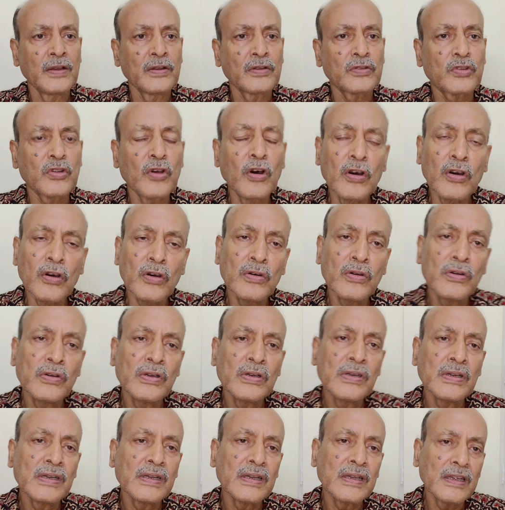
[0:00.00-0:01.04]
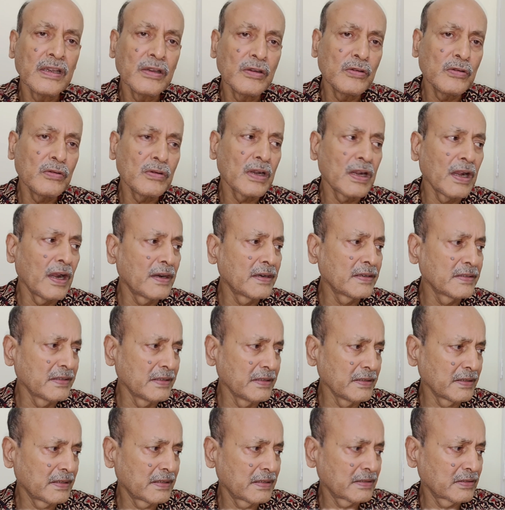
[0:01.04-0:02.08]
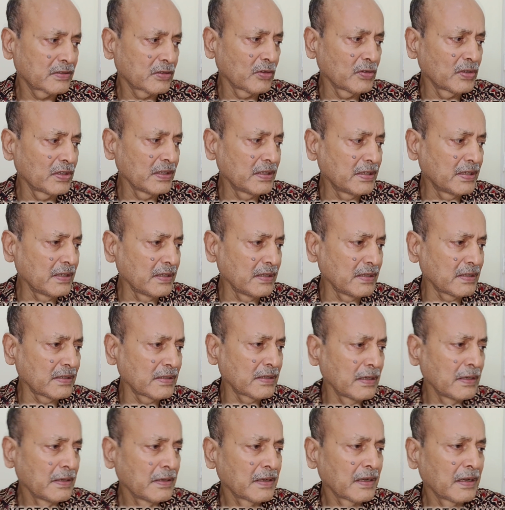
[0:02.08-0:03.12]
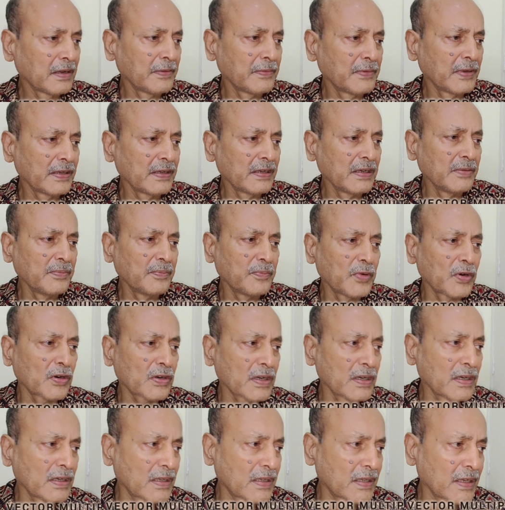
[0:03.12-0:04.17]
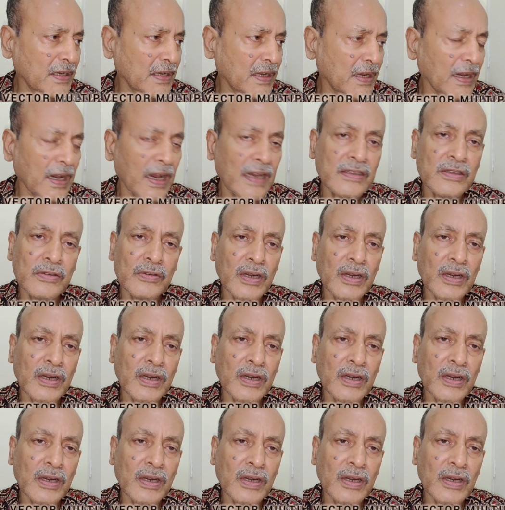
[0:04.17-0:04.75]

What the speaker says: So you learn this. So this is a very important thing I